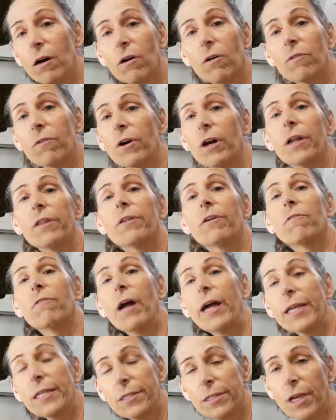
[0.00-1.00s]
over on the
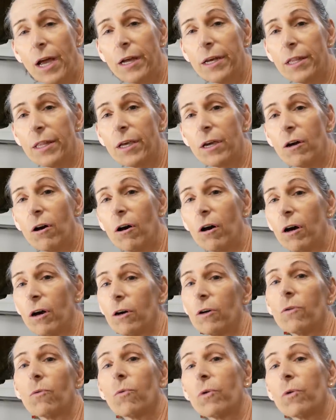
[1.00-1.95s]
right side of the car,